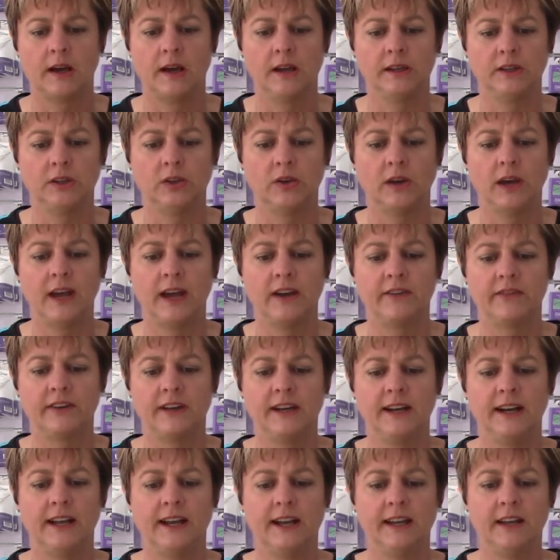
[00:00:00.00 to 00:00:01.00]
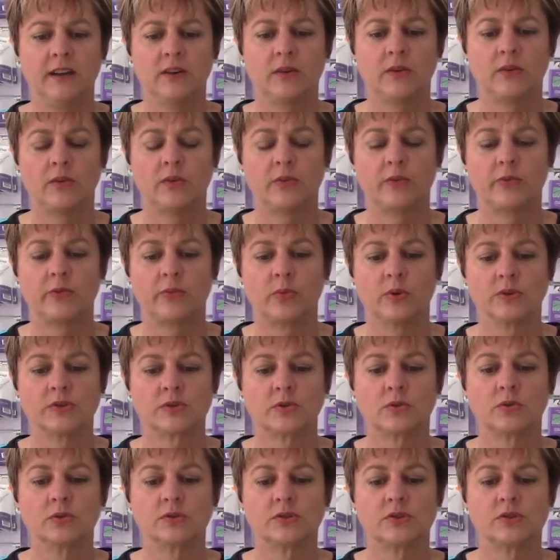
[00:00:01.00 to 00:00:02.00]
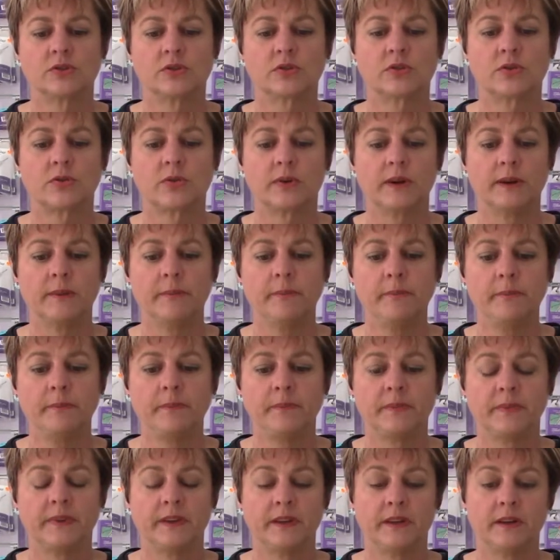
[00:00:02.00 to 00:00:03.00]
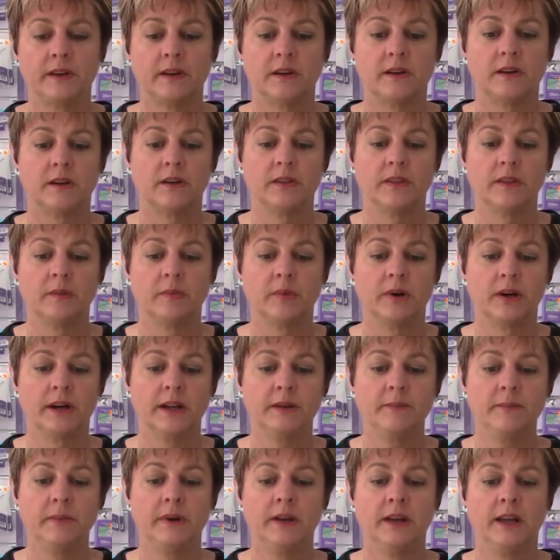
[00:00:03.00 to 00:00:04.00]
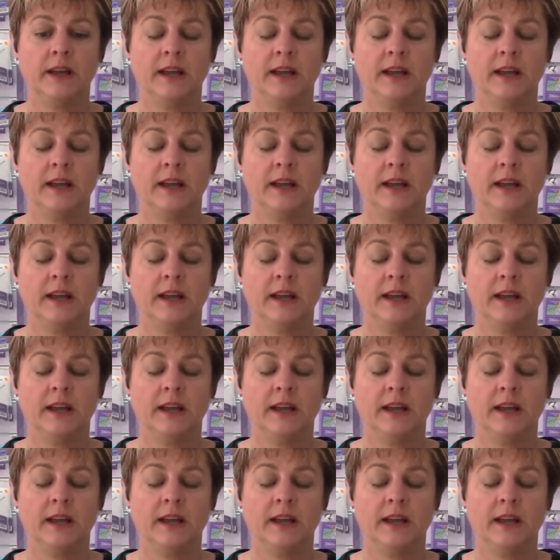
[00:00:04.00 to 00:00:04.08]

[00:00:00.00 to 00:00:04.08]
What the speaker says: you have a layer of what's called scrim on the bottom,